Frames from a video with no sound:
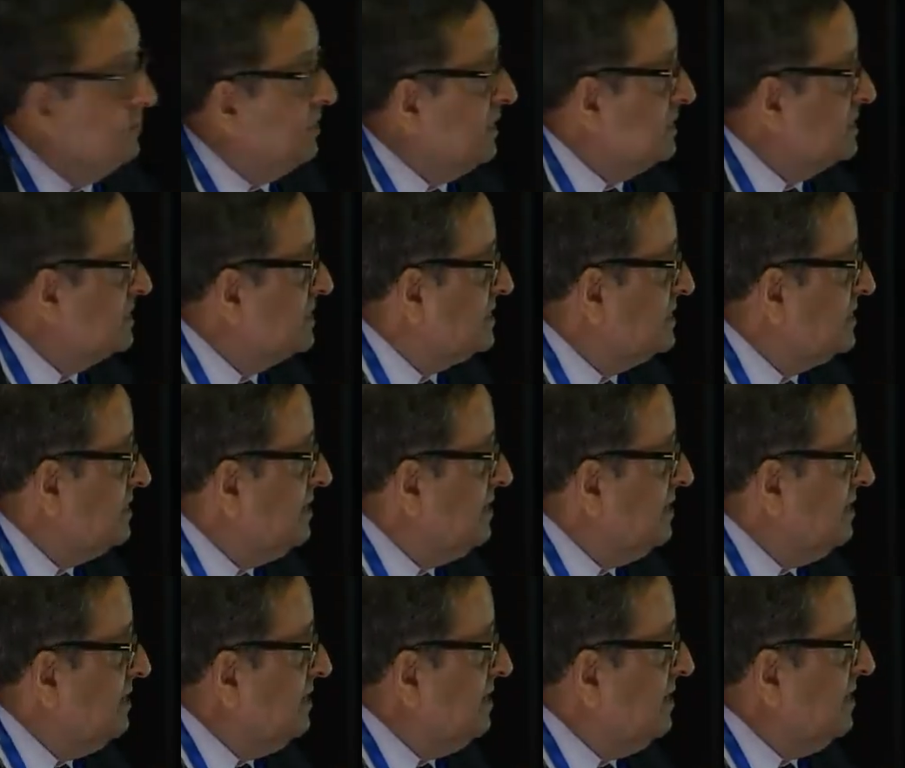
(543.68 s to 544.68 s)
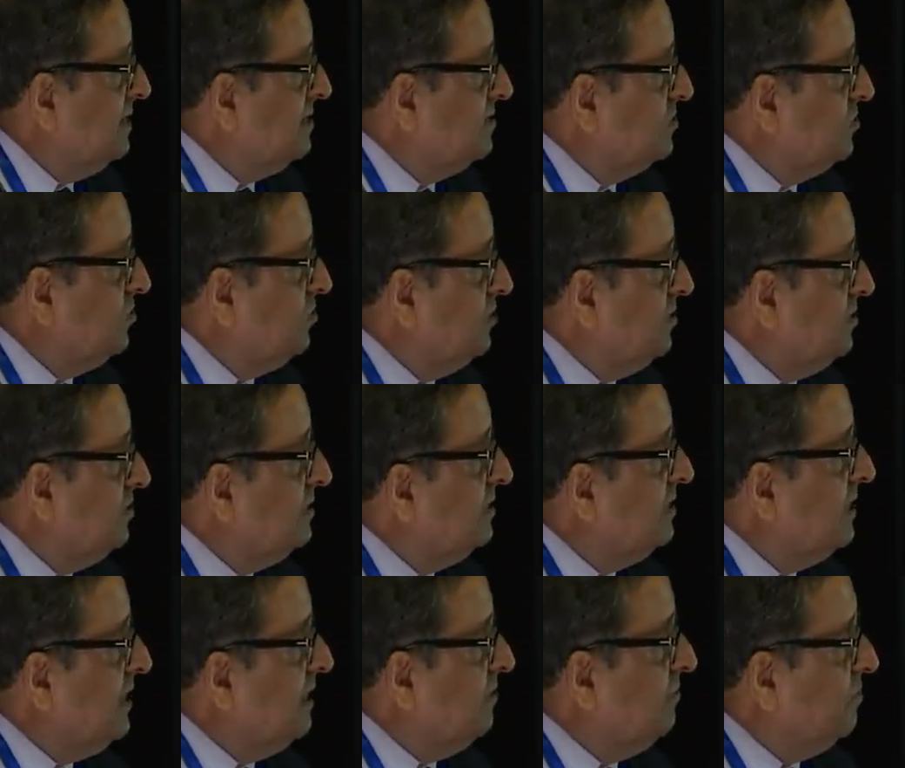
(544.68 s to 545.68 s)
months. And so
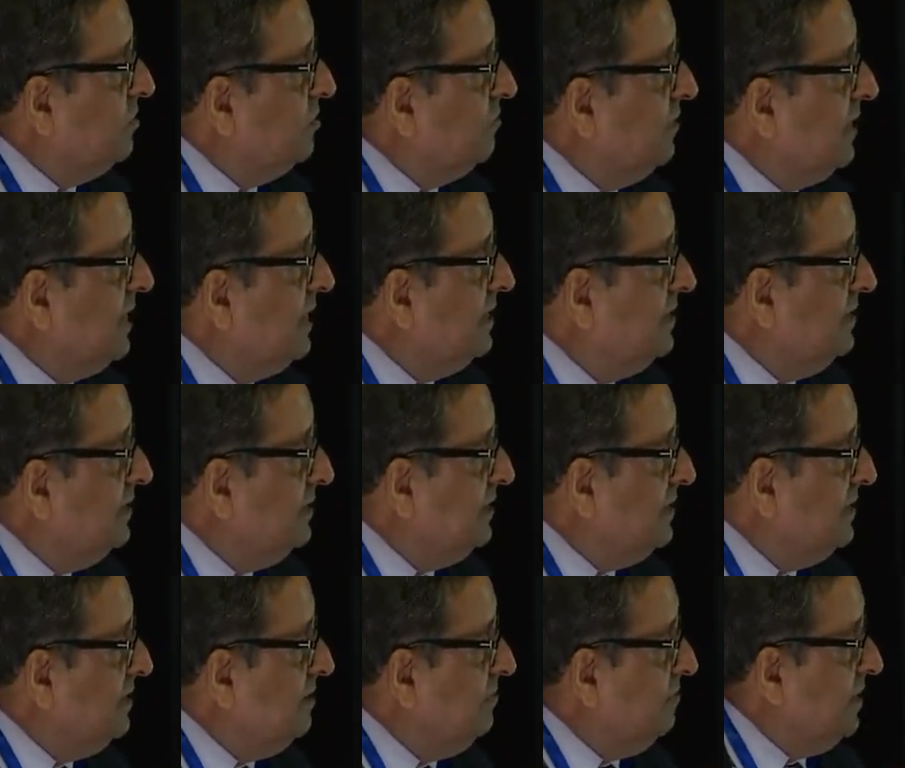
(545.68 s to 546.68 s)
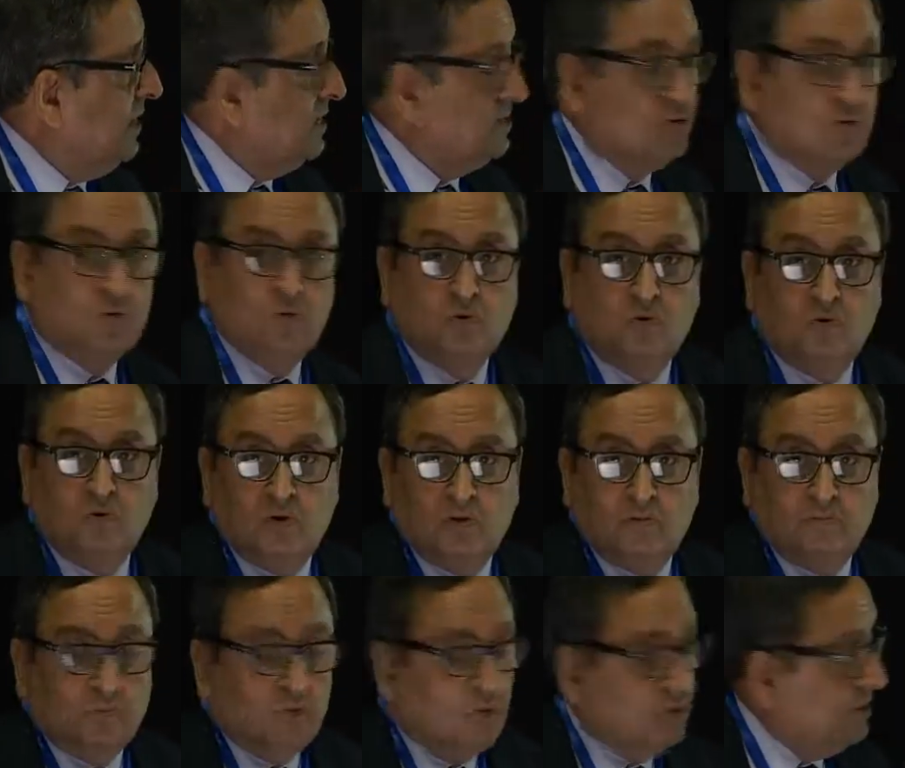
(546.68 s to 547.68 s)
they provided, E plus O,
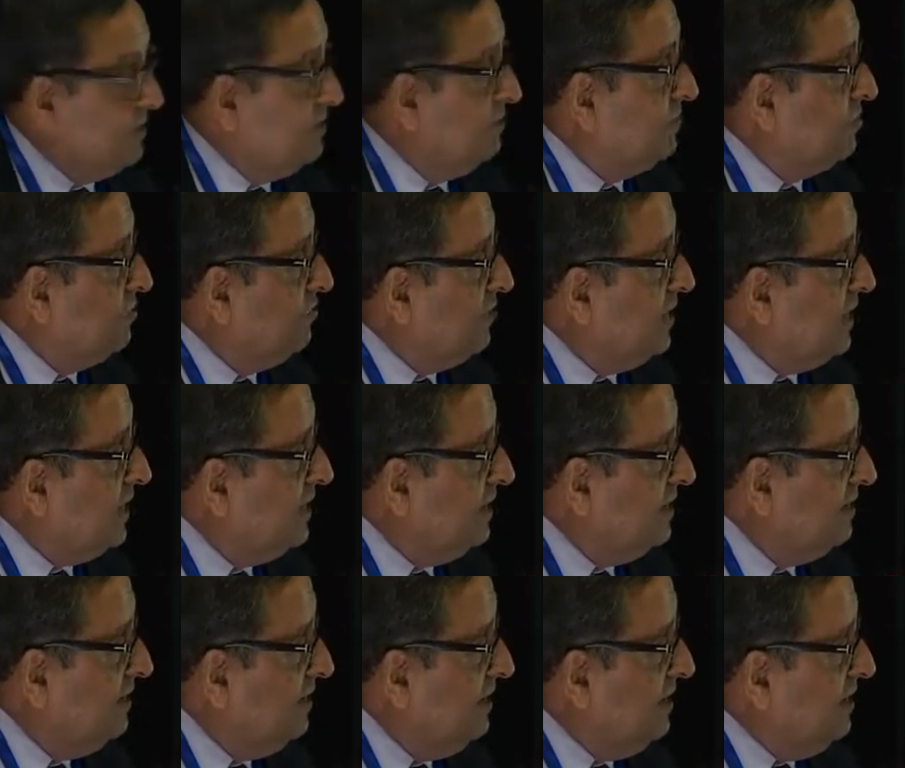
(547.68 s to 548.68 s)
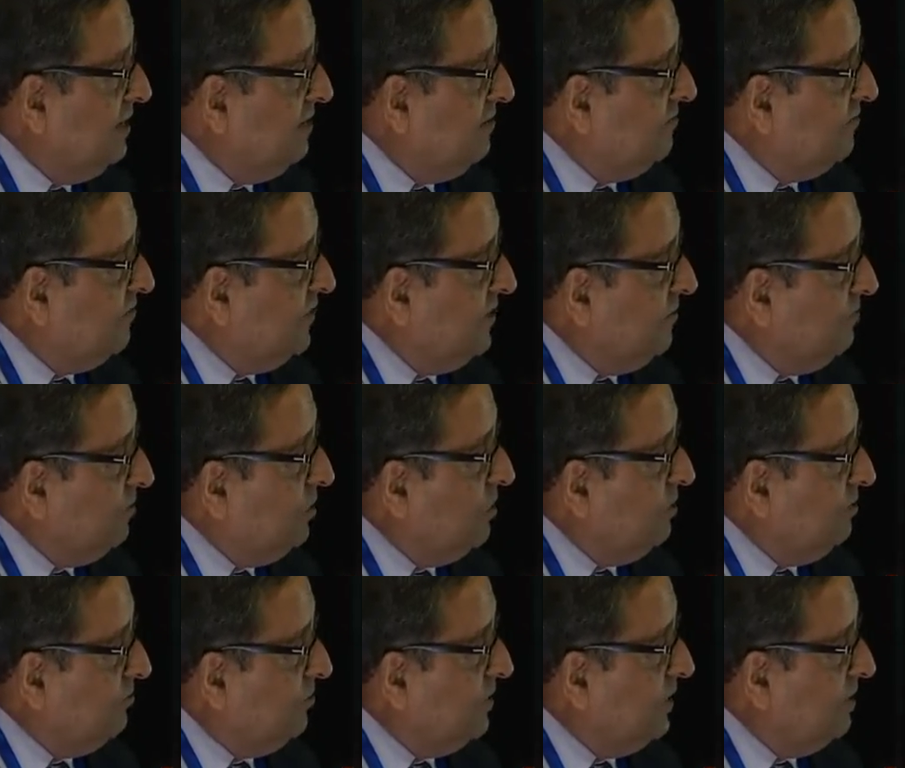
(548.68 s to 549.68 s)
both provided
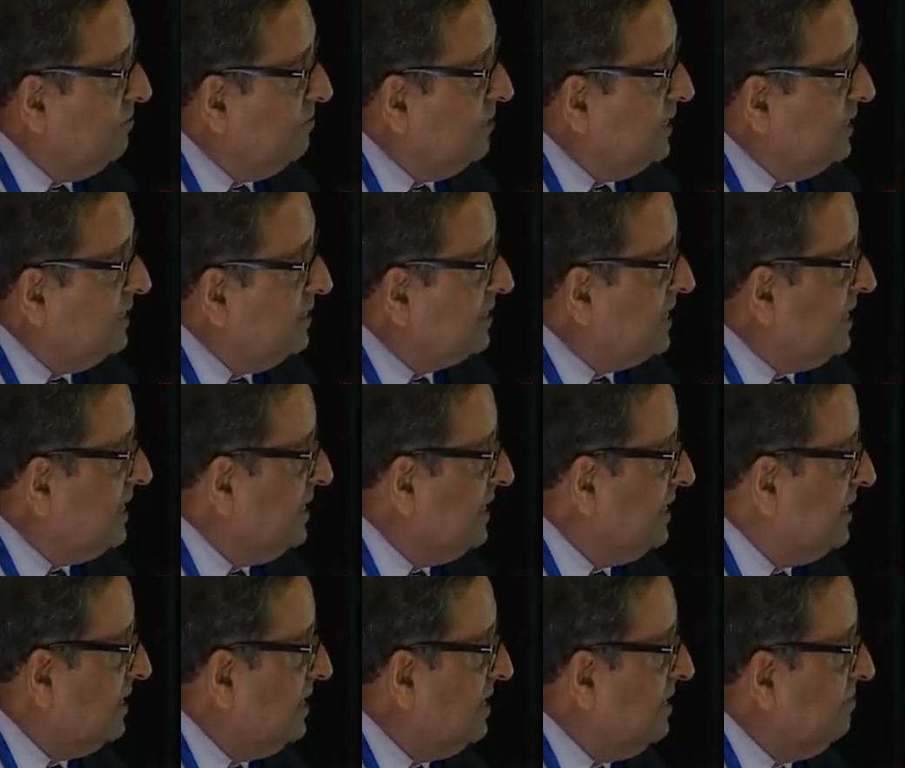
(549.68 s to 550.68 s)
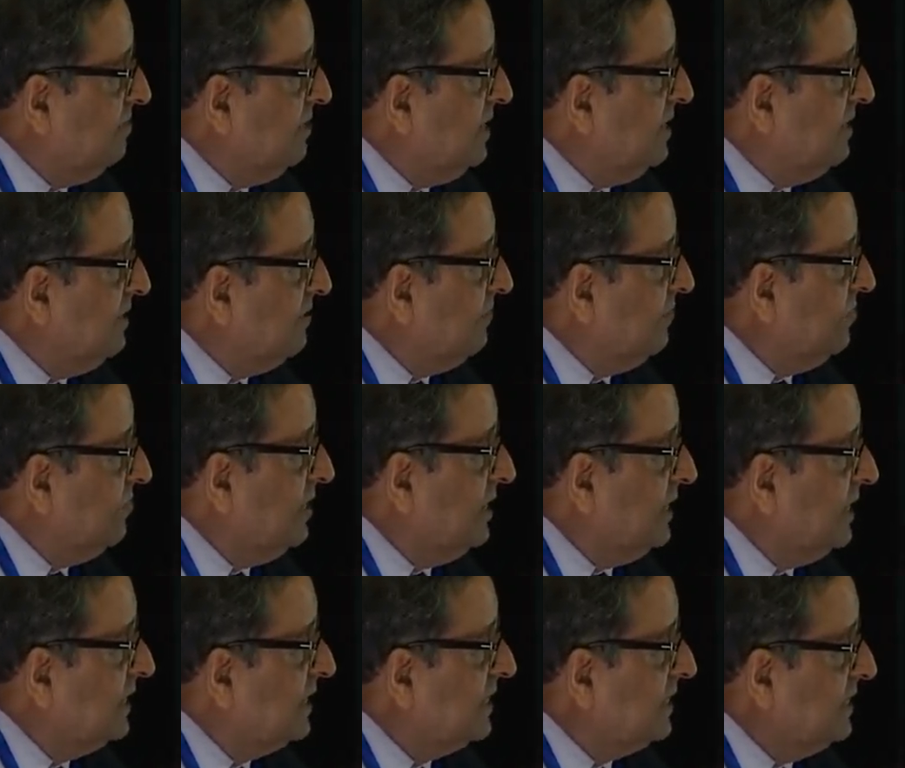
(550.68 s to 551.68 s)
5.1 month clinically meaningful
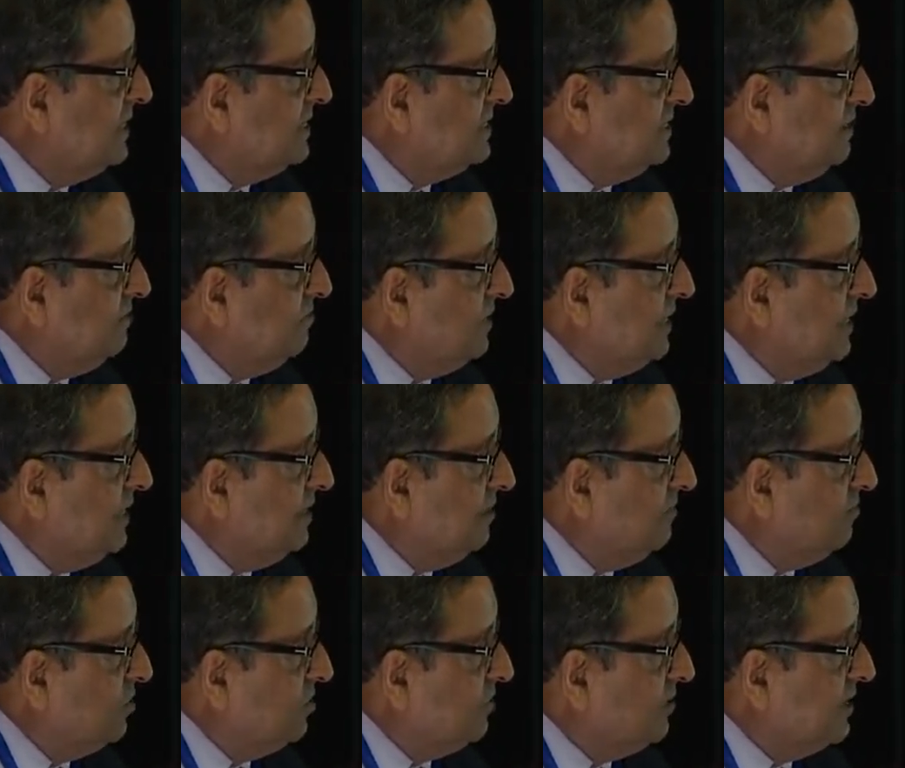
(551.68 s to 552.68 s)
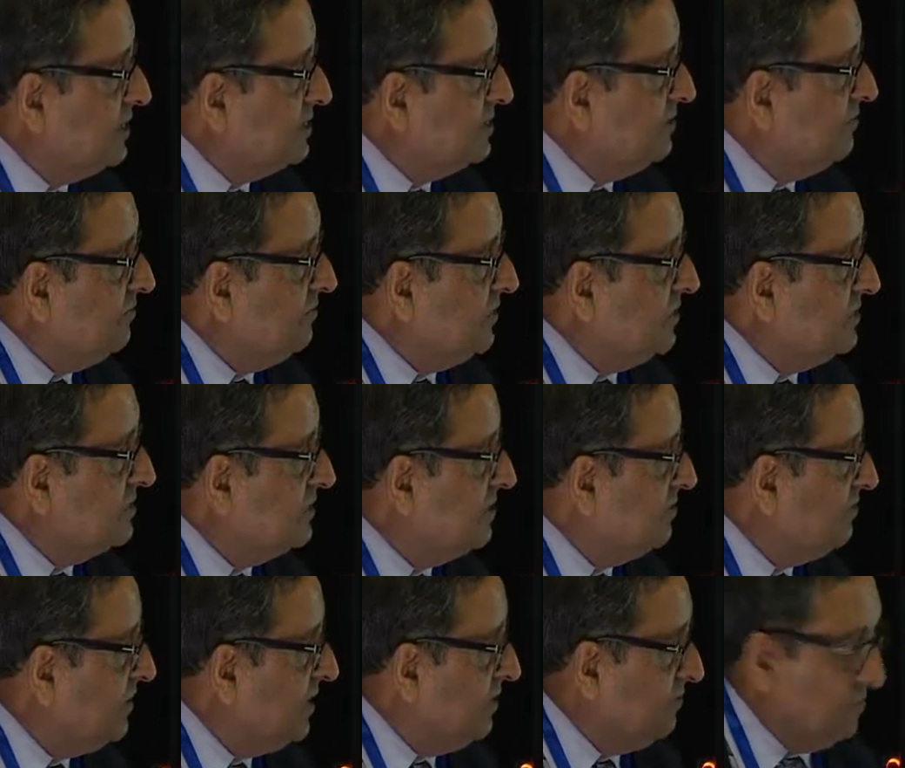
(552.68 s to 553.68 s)
increase in median progression-free
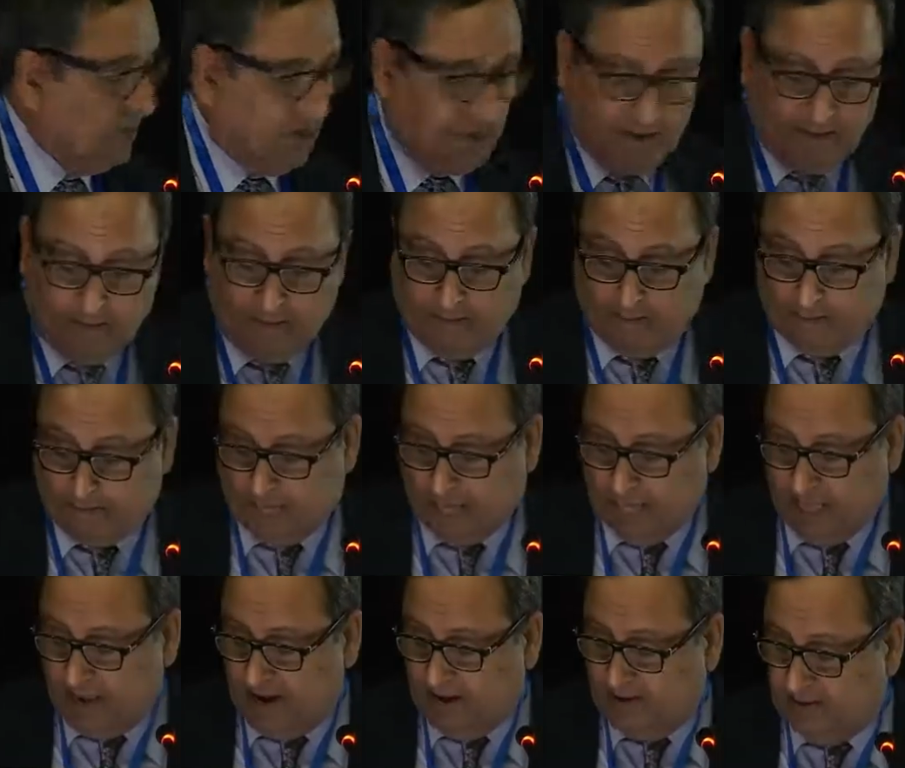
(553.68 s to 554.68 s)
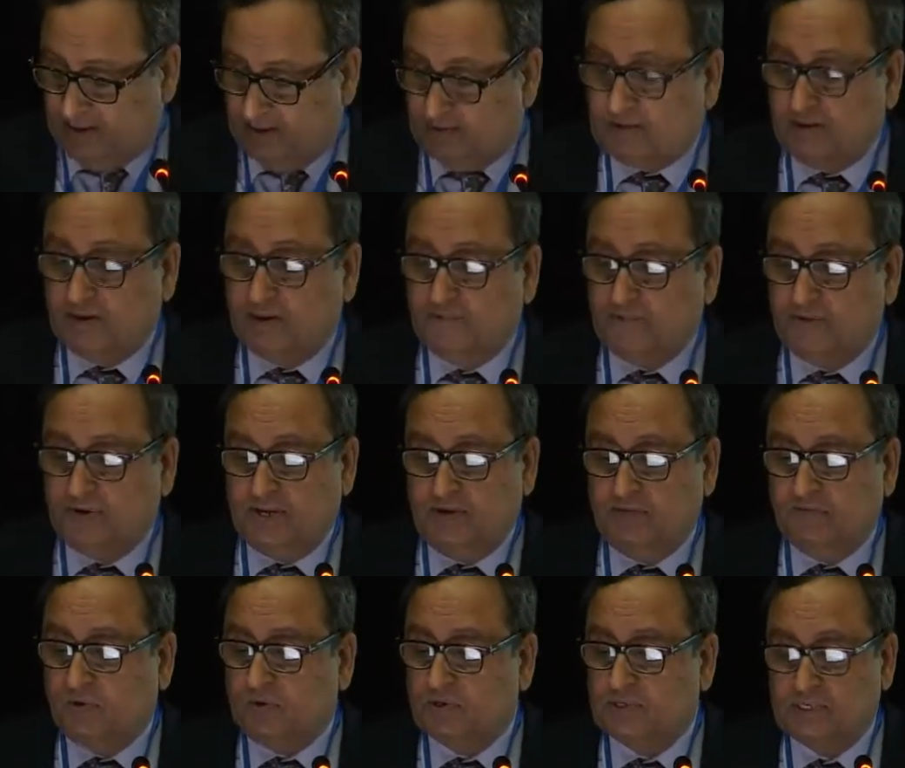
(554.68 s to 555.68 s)
survival. And this safety
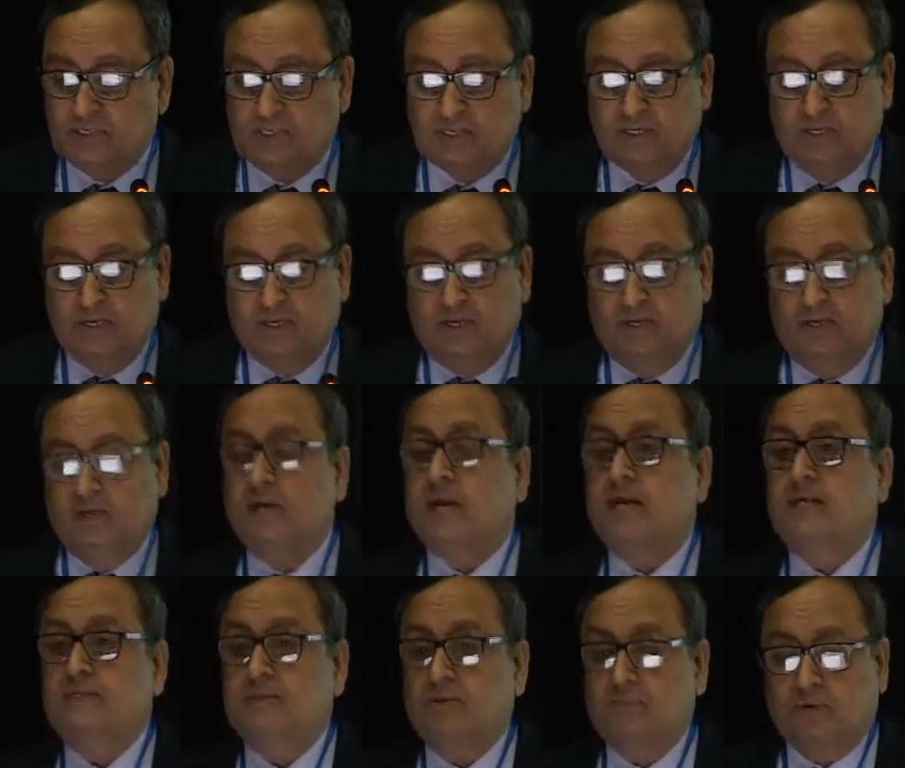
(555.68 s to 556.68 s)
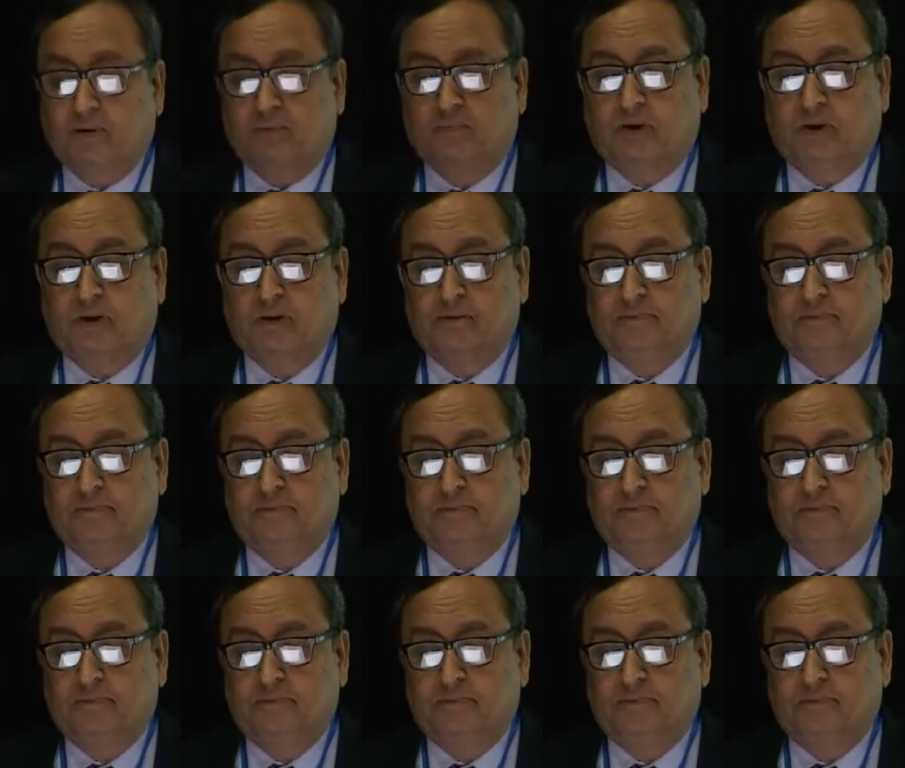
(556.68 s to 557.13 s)
was acceptable.